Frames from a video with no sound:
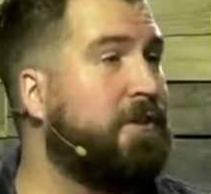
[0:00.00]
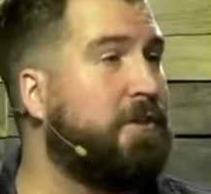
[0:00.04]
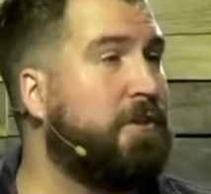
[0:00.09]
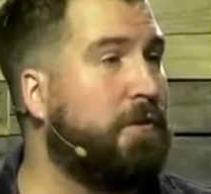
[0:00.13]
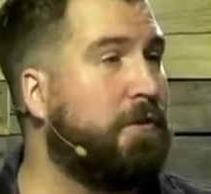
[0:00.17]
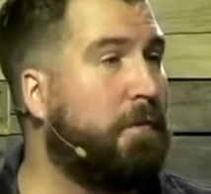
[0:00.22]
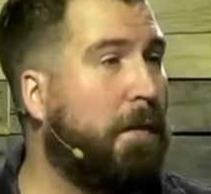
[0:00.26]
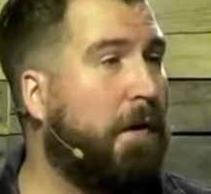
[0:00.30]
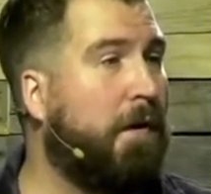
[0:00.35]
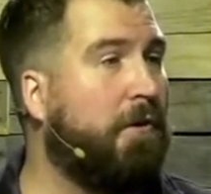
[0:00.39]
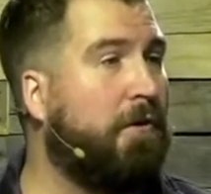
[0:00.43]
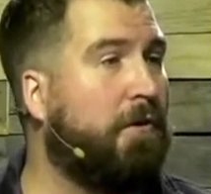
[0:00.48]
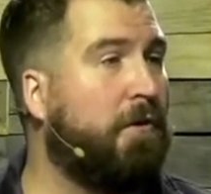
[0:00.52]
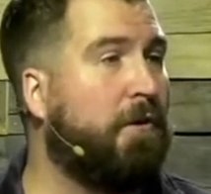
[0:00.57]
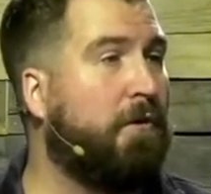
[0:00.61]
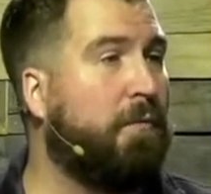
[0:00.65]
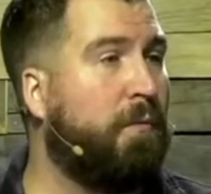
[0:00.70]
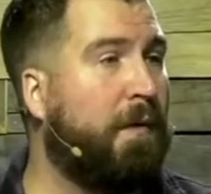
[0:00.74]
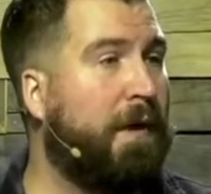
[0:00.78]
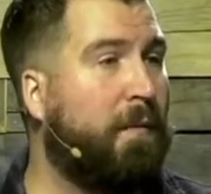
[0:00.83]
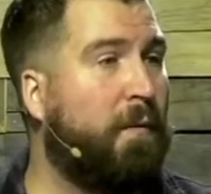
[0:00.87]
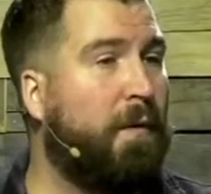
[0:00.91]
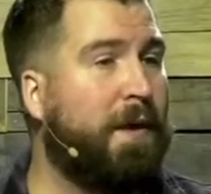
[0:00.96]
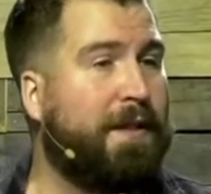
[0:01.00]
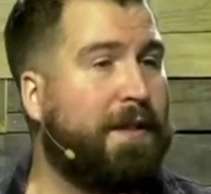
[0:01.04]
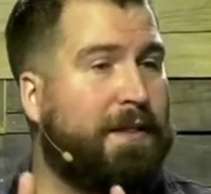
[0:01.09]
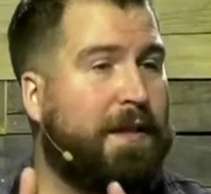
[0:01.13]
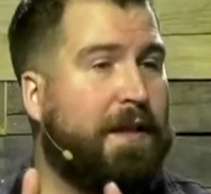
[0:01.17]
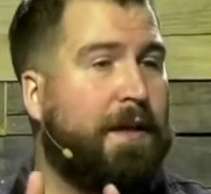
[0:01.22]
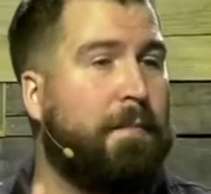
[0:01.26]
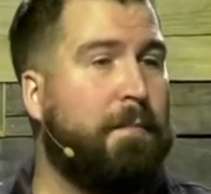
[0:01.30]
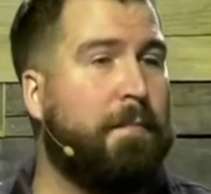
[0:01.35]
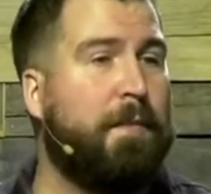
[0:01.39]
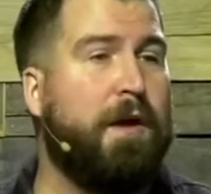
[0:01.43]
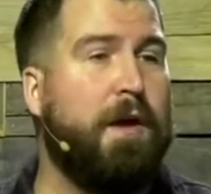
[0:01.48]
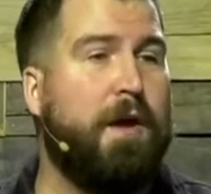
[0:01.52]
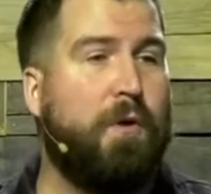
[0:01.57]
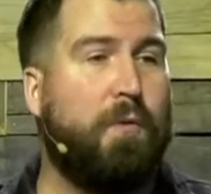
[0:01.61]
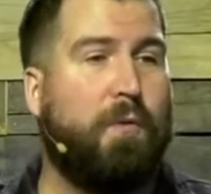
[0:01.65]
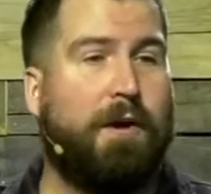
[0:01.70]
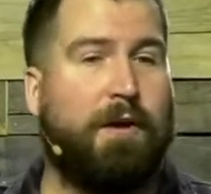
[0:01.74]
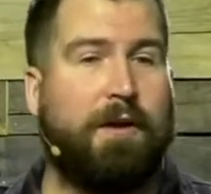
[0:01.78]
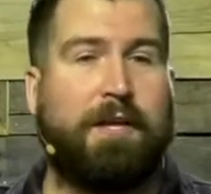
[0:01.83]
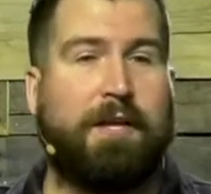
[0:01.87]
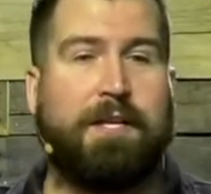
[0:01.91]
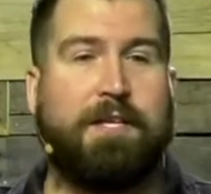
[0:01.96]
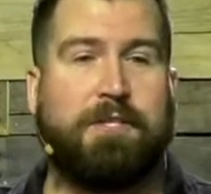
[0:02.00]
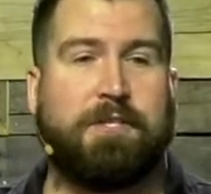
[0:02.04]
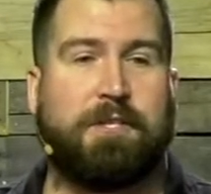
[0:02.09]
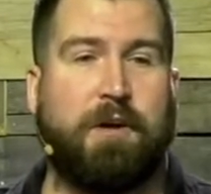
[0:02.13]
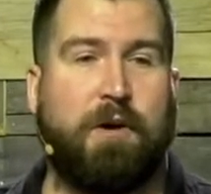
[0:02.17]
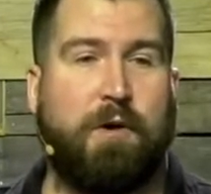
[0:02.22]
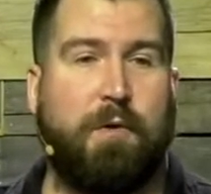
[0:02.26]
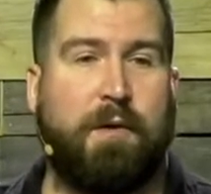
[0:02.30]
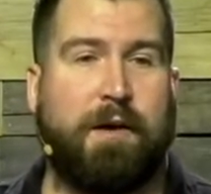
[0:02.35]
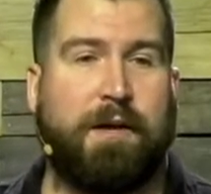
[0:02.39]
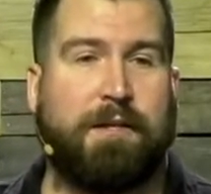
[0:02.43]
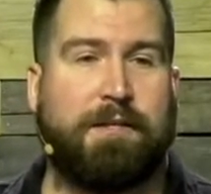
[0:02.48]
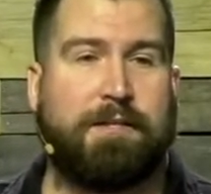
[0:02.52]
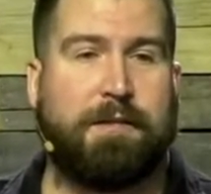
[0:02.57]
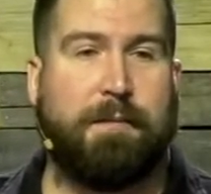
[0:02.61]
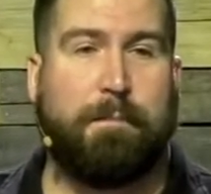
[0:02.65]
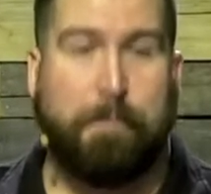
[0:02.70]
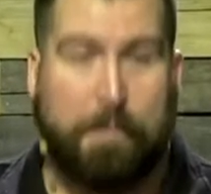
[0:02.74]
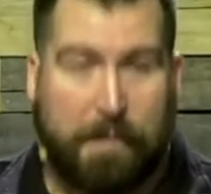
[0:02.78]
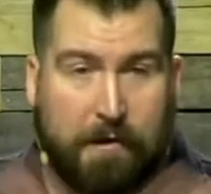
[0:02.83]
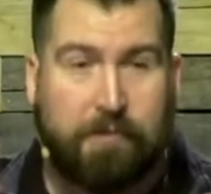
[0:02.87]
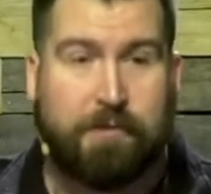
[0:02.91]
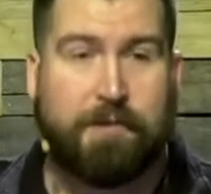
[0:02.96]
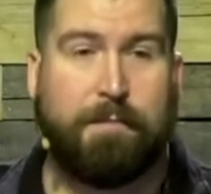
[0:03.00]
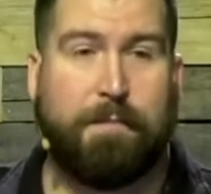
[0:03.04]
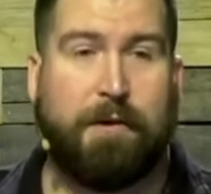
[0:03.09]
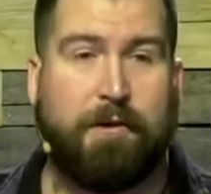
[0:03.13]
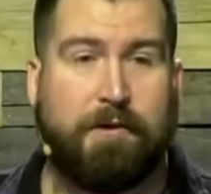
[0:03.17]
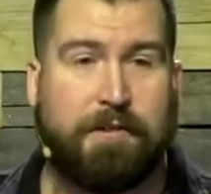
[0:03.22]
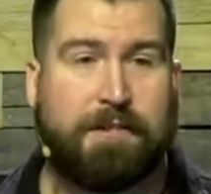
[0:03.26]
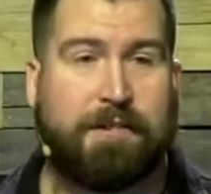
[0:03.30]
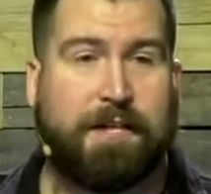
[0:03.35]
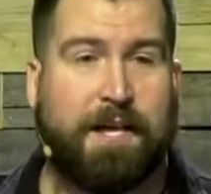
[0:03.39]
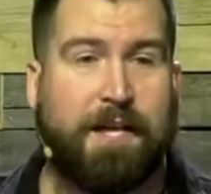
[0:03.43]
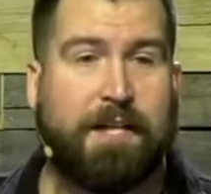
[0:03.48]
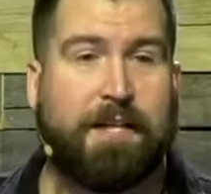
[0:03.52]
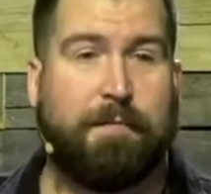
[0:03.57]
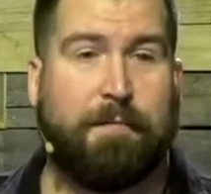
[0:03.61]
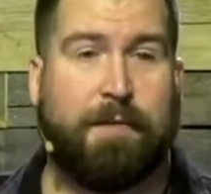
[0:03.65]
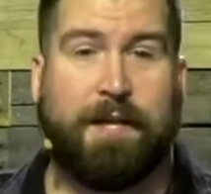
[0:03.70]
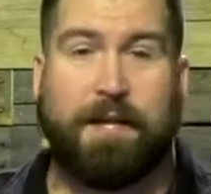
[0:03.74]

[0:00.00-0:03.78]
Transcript: to partner with him where he's going to build about his kingdom.